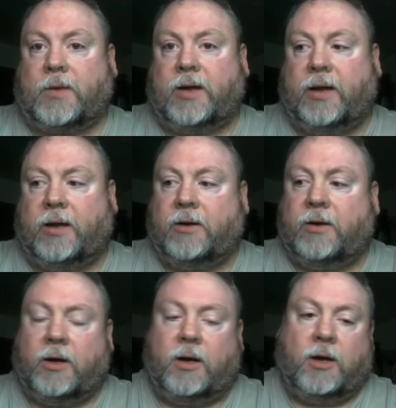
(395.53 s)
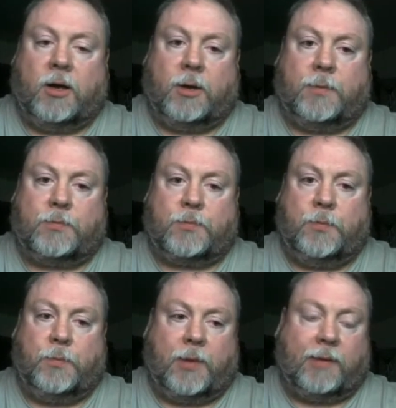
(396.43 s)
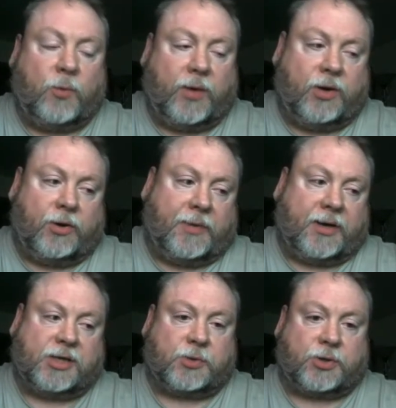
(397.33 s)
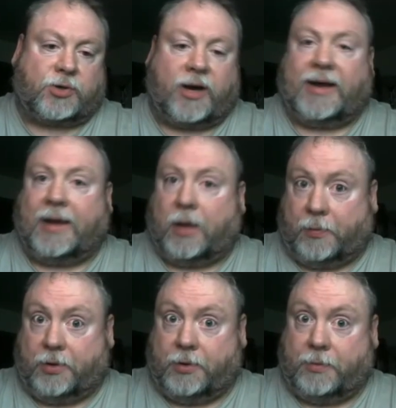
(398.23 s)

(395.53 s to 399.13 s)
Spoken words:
and maybe we do it because we're trying to help,